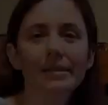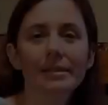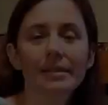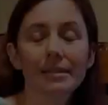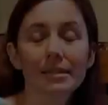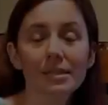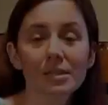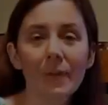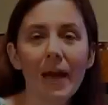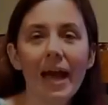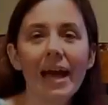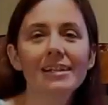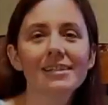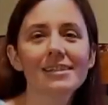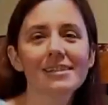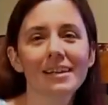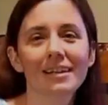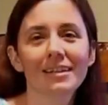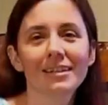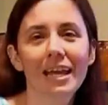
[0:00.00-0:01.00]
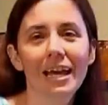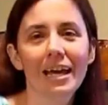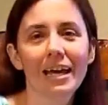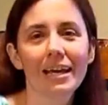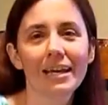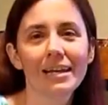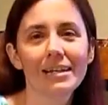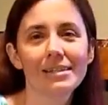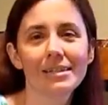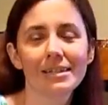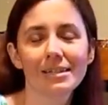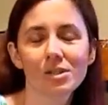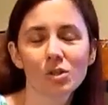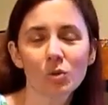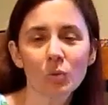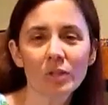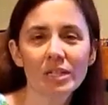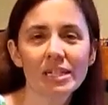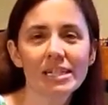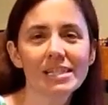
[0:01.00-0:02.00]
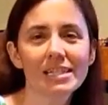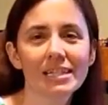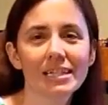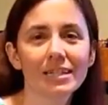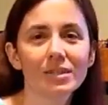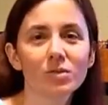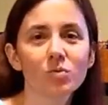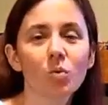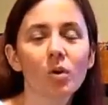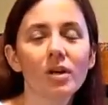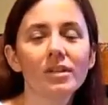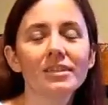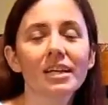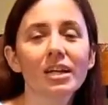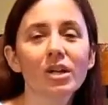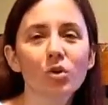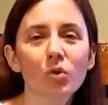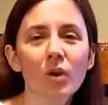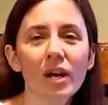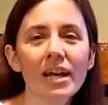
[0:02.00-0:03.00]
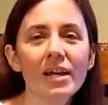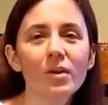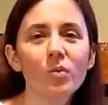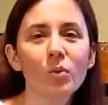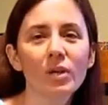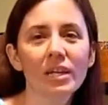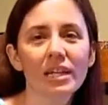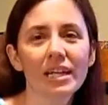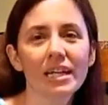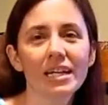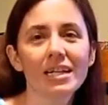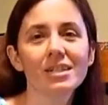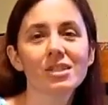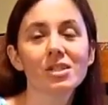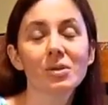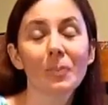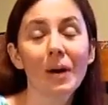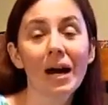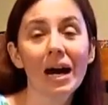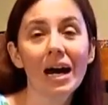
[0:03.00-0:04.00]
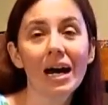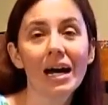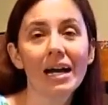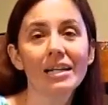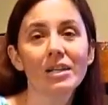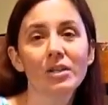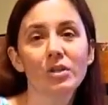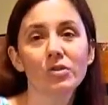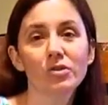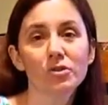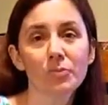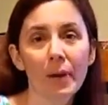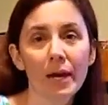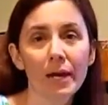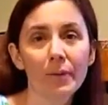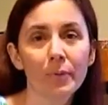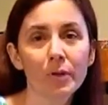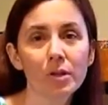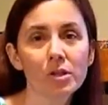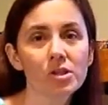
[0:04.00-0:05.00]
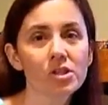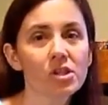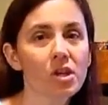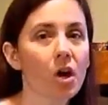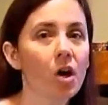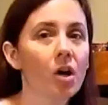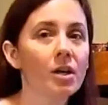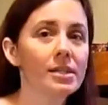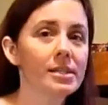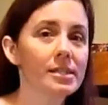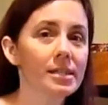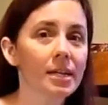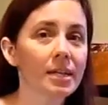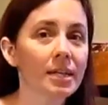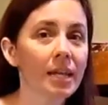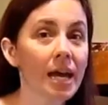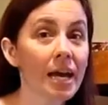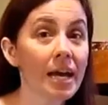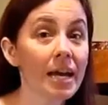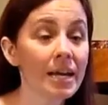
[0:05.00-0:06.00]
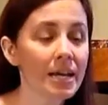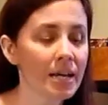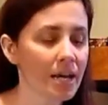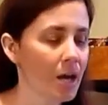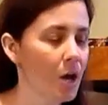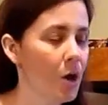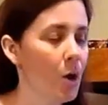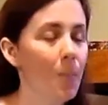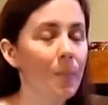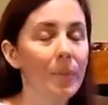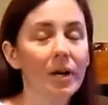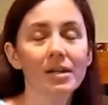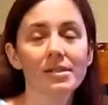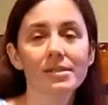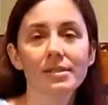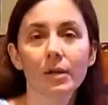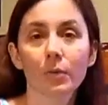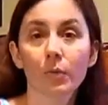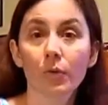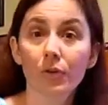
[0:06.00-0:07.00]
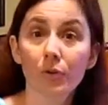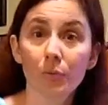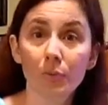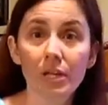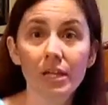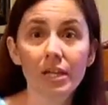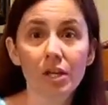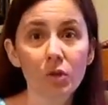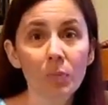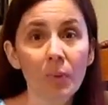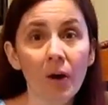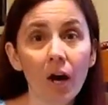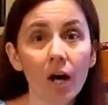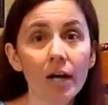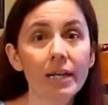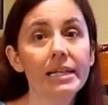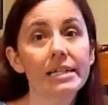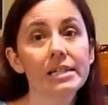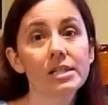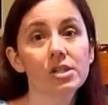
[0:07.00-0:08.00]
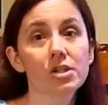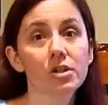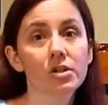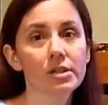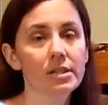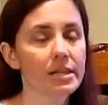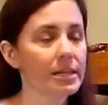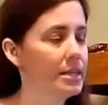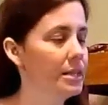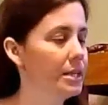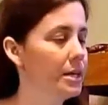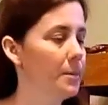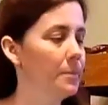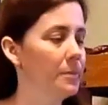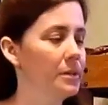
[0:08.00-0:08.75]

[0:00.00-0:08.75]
This past Sunday, 10/26, was a great weekend to buy newspapers on Sunday because there were 3 coupon inserts in them.